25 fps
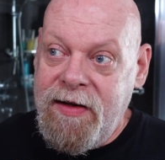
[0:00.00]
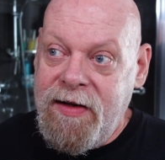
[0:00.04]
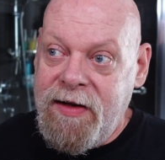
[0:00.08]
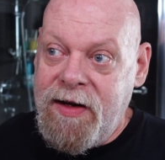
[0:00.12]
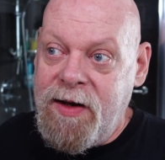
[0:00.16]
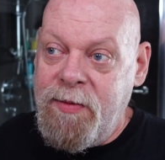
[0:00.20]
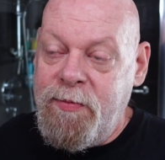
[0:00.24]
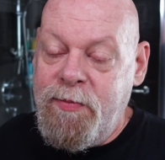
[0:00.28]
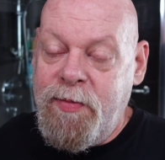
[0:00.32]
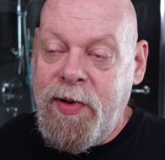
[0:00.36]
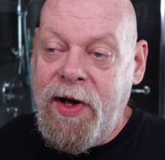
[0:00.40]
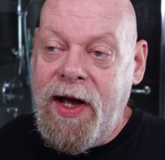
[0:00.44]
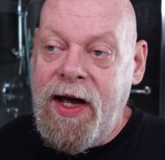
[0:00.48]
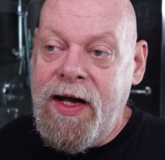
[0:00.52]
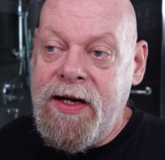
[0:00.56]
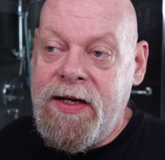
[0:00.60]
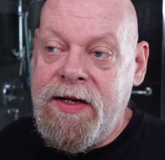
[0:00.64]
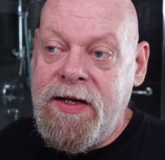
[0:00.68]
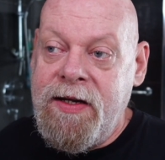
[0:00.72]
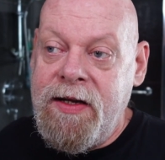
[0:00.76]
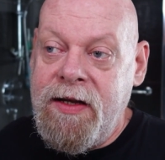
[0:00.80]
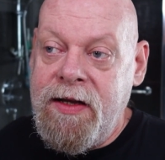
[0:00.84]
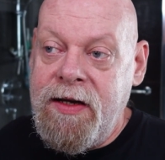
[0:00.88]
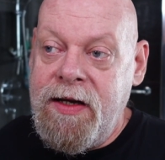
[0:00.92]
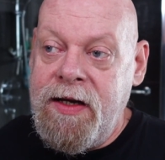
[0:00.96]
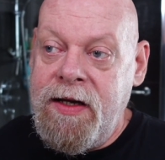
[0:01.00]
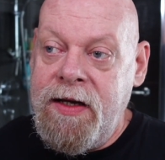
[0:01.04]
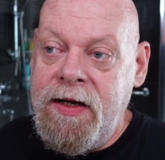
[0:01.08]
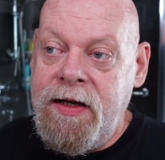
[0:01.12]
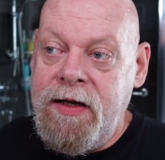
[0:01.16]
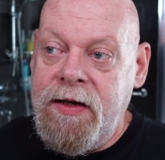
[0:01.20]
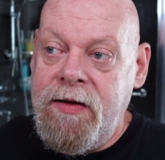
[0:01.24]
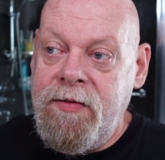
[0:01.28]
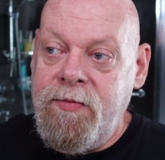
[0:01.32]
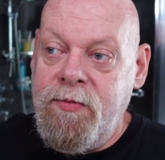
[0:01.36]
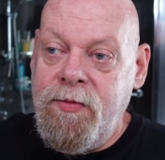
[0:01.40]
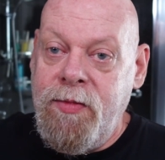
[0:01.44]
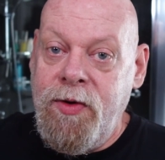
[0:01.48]
compared to
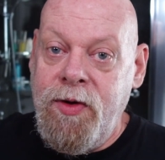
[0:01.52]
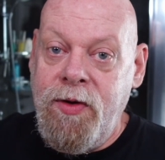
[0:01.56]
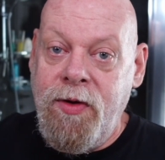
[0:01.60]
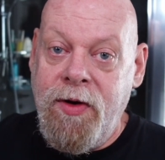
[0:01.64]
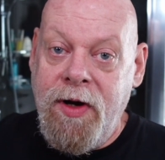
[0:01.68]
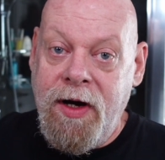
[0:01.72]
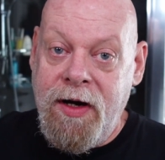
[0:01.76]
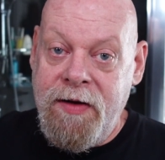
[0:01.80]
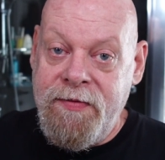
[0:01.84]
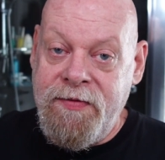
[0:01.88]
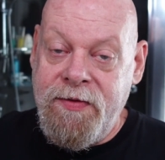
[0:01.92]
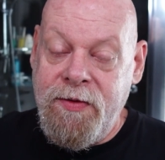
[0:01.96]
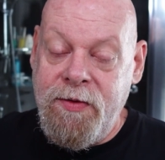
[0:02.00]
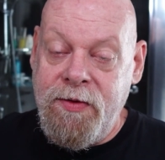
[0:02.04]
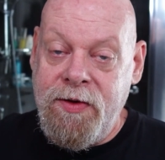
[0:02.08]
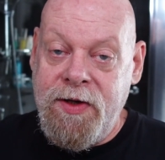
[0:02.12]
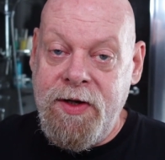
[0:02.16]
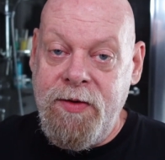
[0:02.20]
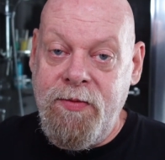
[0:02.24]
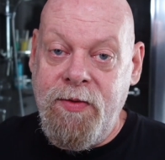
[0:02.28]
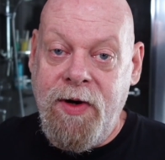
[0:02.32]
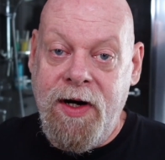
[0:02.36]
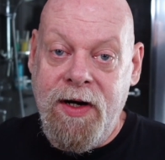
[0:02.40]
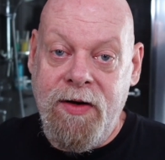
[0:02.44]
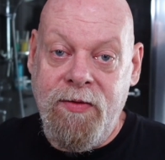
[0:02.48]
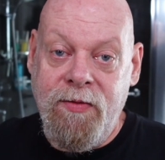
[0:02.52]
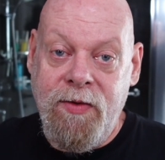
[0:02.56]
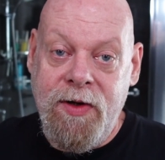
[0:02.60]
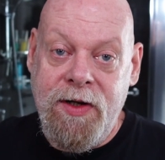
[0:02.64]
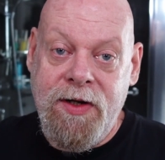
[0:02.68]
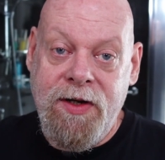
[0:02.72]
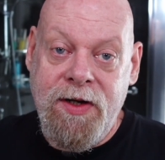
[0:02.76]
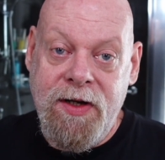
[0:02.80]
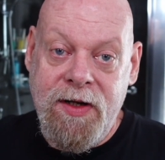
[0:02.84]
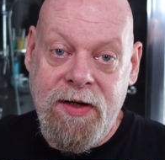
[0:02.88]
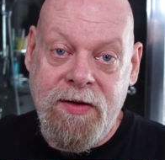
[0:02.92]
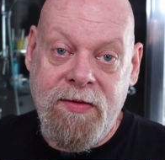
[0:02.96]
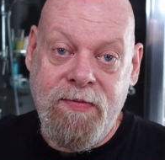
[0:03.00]
the Muhle 41,
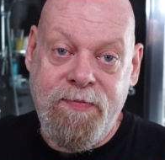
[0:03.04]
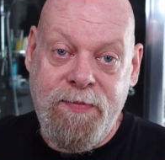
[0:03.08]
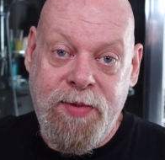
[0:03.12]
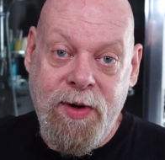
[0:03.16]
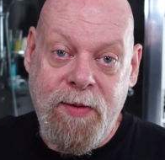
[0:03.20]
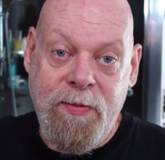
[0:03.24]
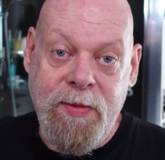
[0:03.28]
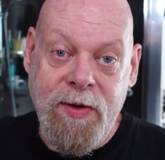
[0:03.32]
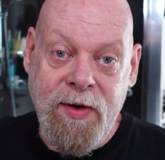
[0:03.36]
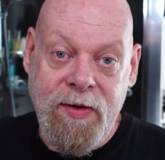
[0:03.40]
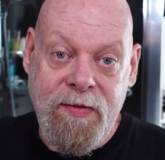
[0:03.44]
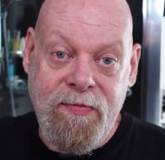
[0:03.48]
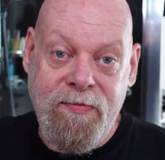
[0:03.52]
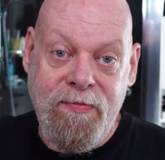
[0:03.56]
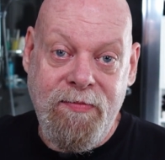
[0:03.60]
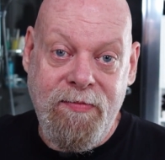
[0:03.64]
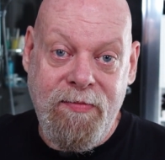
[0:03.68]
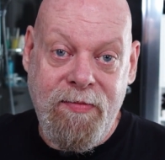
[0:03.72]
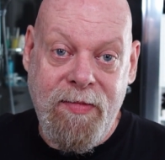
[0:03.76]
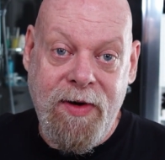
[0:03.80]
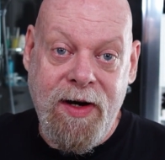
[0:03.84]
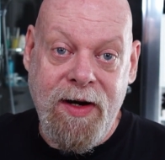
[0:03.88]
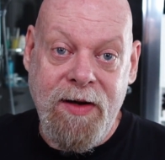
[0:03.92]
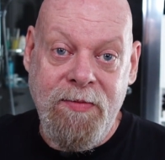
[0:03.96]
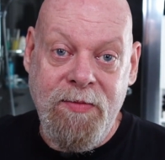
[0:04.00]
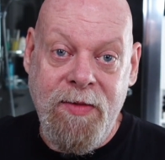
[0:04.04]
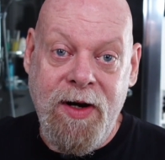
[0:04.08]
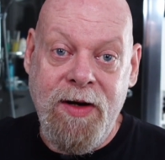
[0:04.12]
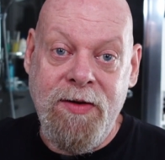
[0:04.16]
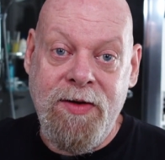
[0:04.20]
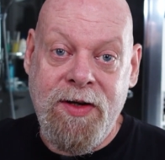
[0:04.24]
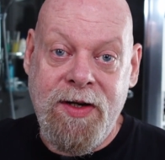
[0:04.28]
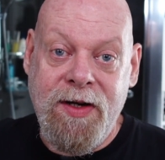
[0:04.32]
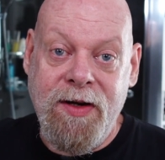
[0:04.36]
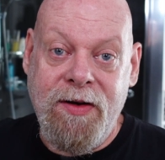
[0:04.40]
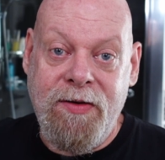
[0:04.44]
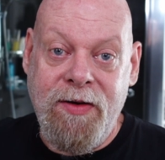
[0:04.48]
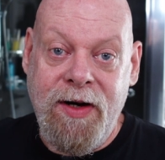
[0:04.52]
which is probably my
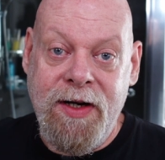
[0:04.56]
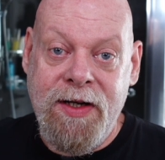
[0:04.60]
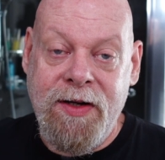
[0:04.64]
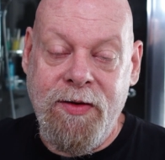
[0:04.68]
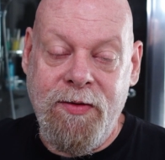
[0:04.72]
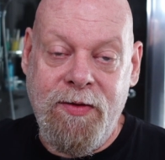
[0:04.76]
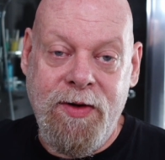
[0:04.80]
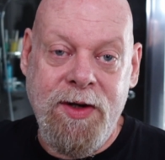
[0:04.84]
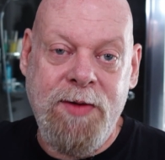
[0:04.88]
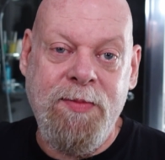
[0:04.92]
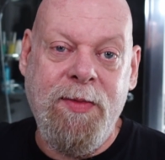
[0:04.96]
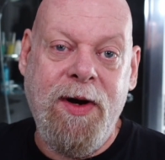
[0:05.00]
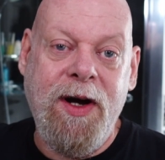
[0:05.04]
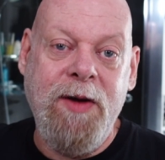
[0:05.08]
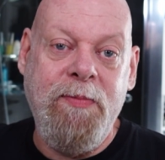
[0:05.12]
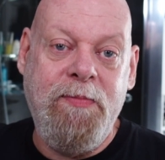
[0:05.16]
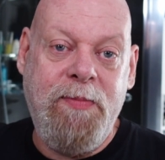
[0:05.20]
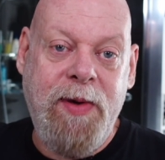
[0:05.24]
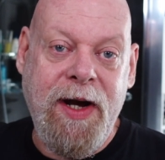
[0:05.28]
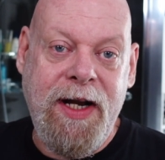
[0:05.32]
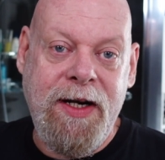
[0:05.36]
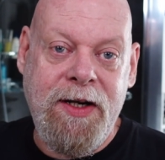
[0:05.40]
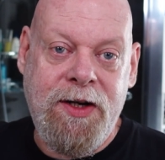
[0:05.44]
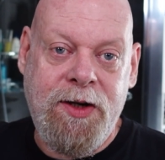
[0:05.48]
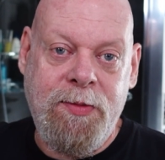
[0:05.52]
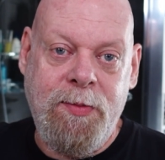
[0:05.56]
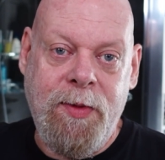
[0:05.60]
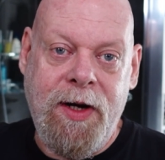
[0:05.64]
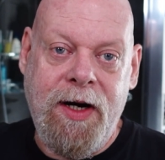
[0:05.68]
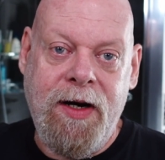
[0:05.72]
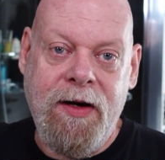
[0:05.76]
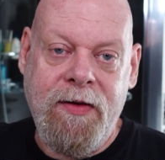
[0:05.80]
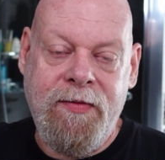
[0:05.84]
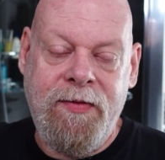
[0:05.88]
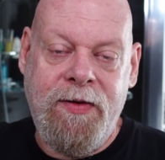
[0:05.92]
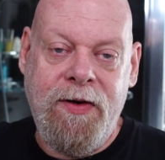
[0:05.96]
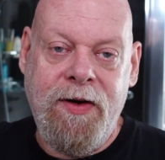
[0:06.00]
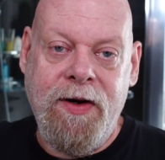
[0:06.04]
most aggressive, or it's my
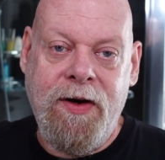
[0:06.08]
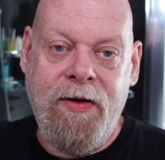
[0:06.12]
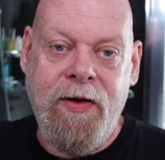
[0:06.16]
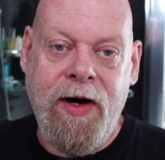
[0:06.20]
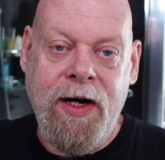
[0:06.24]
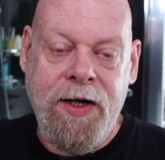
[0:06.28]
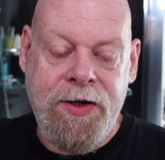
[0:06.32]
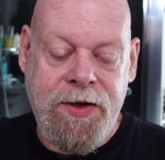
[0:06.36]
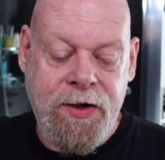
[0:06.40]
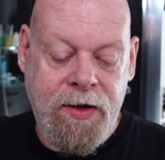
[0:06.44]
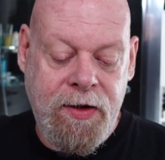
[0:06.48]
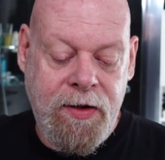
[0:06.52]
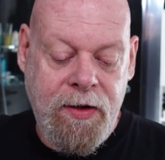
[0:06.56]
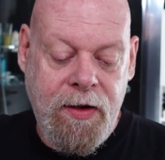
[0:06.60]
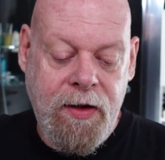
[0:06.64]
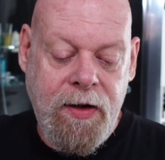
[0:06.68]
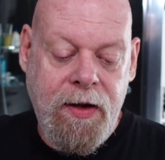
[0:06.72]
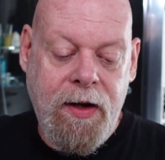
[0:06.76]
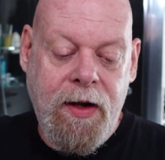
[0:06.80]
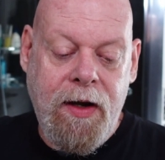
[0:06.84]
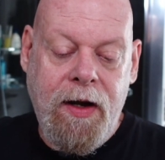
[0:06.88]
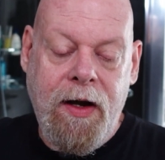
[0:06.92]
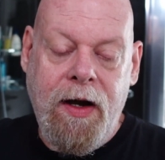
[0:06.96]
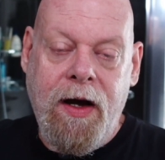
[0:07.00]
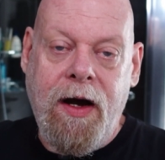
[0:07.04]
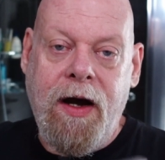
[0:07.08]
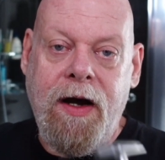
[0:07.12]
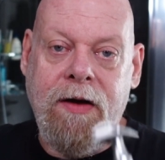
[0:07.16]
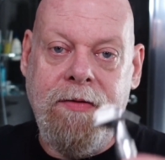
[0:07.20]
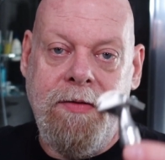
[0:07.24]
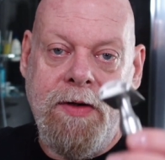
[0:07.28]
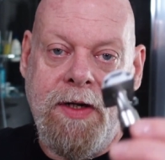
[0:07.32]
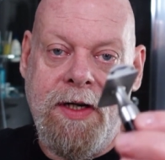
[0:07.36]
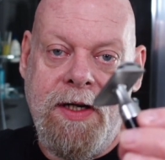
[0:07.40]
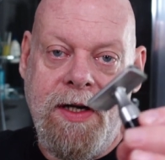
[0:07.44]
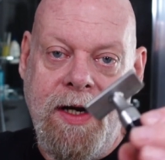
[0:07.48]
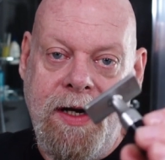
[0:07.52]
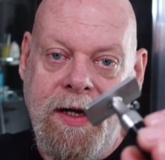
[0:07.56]
benchmark for aggression, I
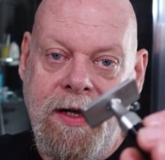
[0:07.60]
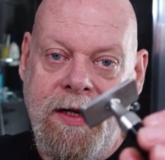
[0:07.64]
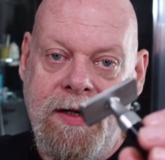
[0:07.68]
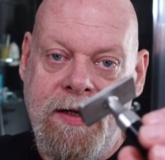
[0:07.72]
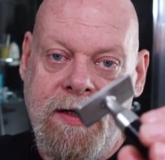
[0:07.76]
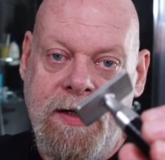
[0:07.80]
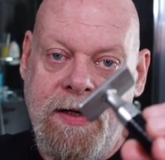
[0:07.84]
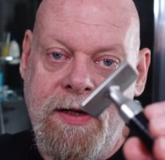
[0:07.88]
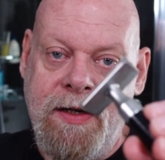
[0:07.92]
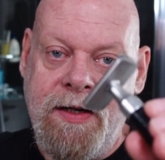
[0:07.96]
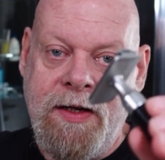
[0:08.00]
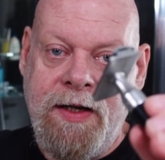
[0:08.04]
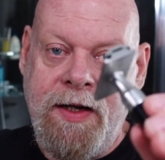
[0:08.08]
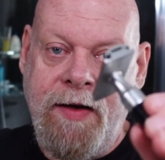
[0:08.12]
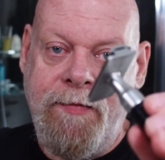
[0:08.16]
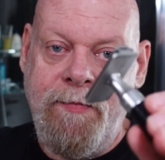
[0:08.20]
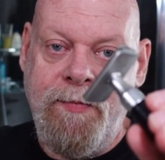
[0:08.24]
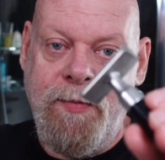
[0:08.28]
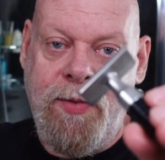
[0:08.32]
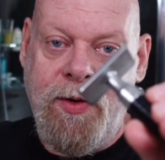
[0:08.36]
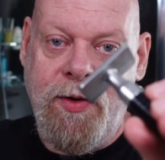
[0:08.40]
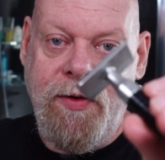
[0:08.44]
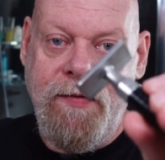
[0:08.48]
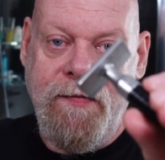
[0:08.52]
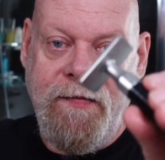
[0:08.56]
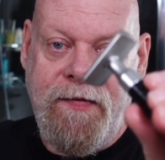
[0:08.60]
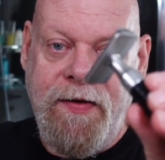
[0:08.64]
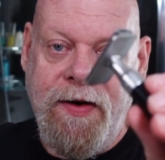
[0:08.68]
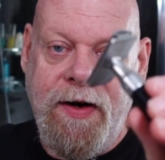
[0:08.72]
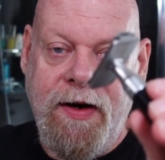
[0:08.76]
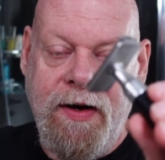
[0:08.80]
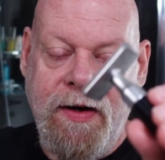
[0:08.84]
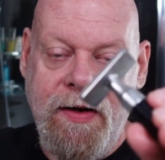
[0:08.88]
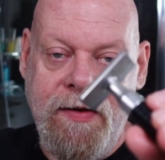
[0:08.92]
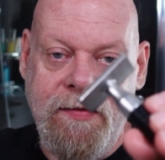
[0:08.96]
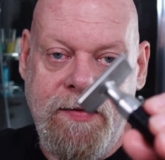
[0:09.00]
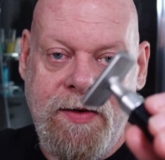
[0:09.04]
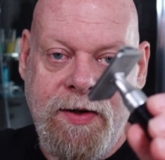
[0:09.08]
would say this is a
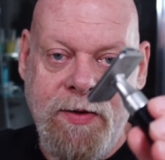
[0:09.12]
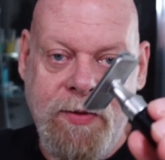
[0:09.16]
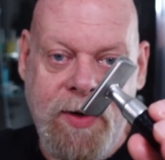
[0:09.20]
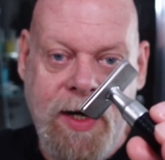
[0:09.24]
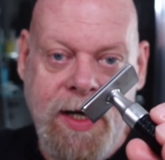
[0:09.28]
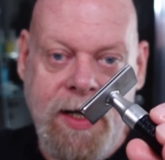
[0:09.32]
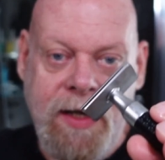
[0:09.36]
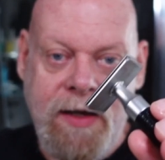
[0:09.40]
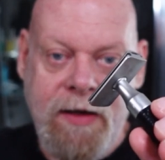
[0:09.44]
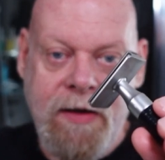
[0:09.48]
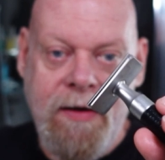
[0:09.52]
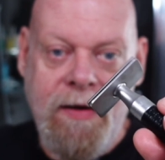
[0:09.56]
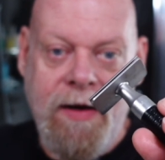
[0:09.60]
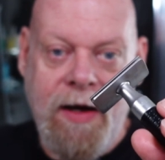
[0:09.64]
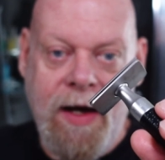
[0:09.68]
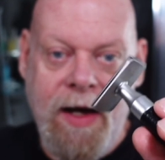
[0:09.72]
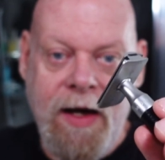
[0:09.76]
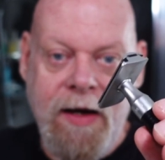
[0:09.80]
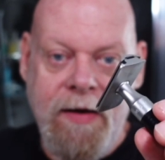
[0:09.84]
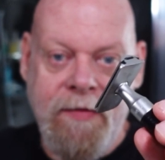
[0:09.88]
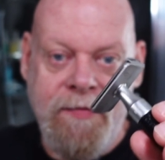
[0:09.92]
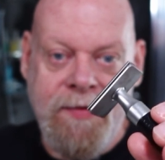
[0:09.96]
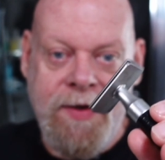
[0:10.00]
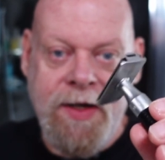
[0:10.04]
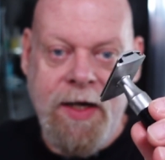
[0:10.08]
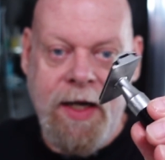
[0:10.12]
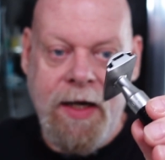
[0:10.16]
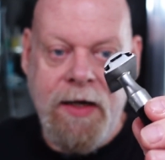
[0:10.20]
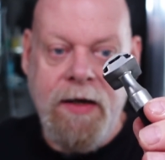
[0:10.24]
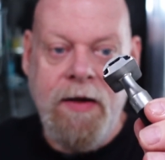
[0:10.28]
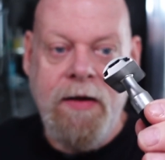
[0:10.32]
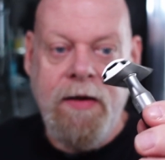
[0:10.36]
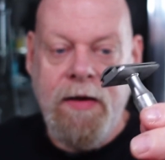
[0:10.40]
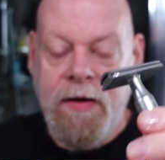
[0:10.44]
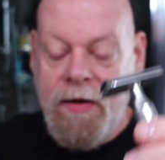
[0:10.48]
7.5 to 8 out of 10